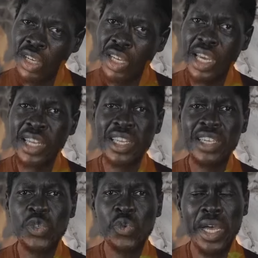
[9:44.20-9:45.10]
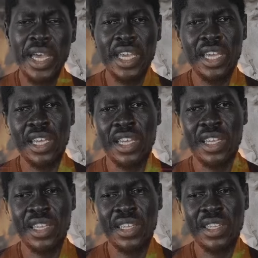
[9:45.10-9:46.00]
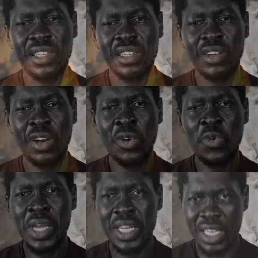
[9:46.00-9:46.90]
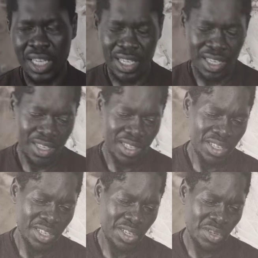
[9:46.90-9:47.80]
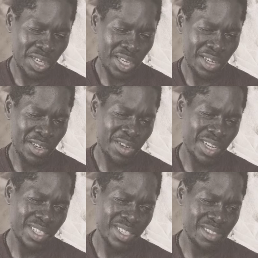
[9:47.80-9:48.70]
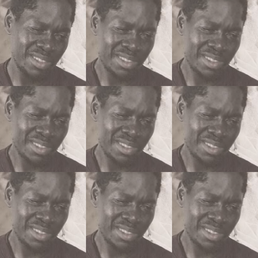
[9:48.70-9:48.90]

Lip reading: in this way, or wind, you can go and